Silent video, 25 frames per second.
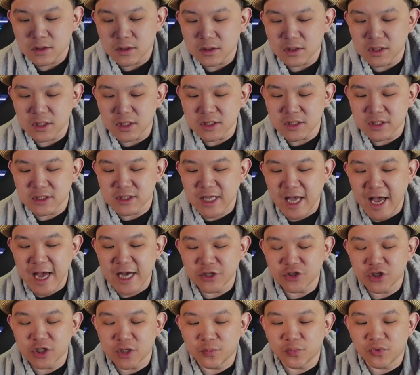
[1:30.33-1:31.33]
This is
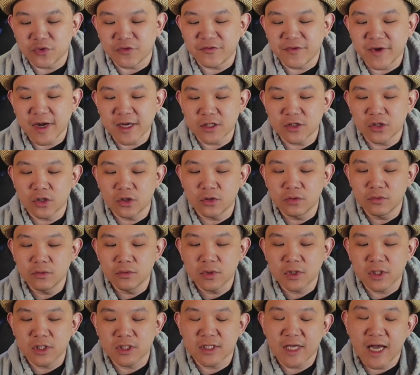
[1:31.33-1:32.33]
actually a Perfecto,
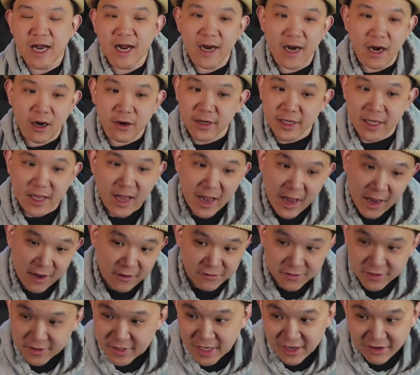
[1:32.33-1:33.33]
because I already have
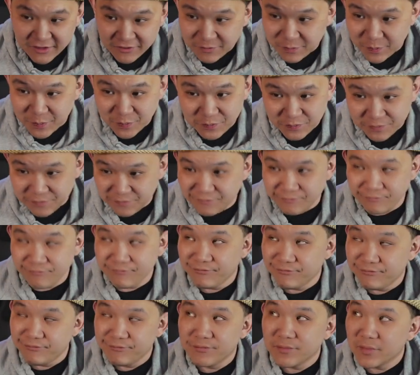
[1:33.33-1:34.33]
enough
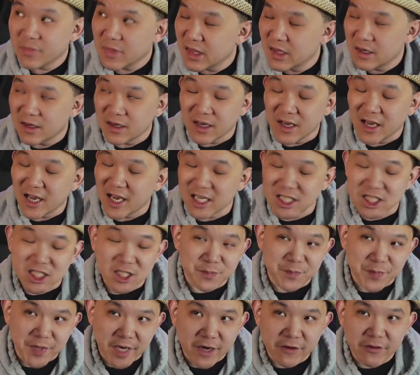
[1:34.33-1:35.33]

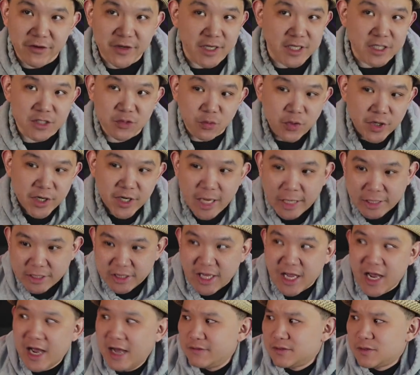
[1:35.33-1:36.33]
experience where, like, they
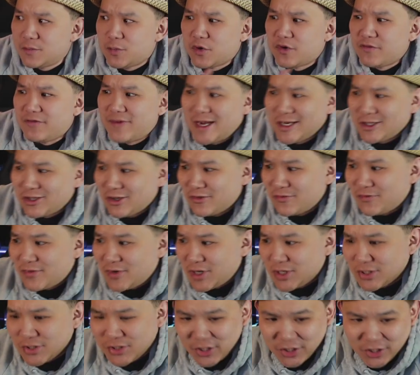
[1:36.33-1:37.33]
have the Perfecto
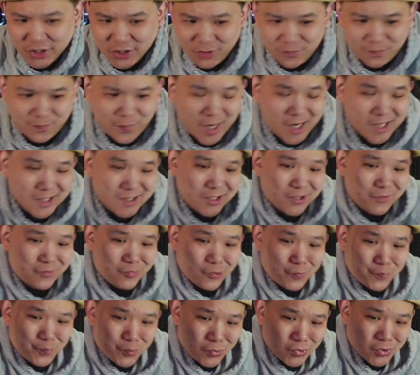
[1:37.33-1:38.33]
version, you bought the
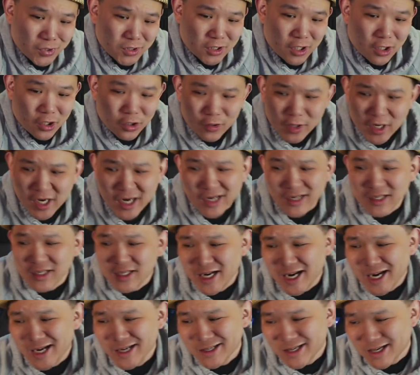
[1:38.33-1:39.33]
Robusto, and
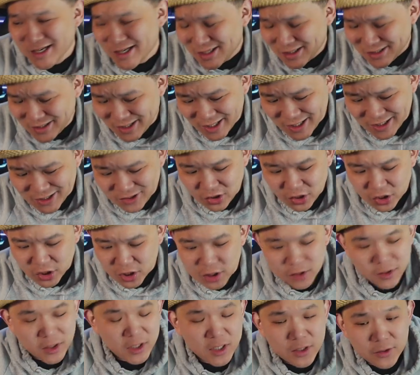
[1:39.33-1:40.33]
then didn't taste
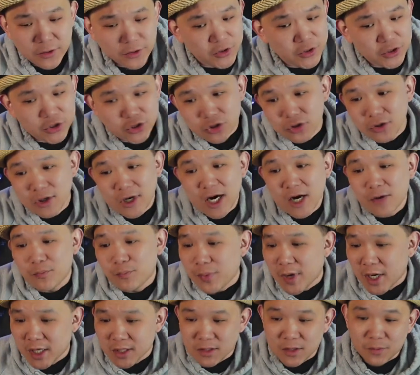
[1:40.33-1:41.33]
good, you should have
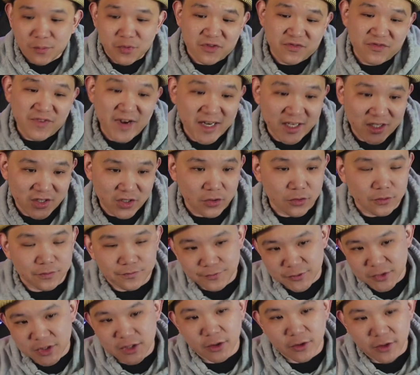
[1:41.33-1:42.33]
bought the Perfecto.
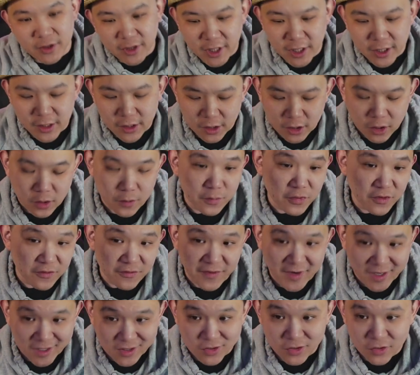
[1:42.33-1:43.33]
So there you go,
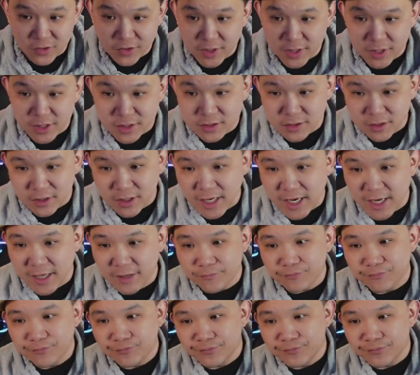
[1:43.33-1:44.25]
Perfecto it is, all right?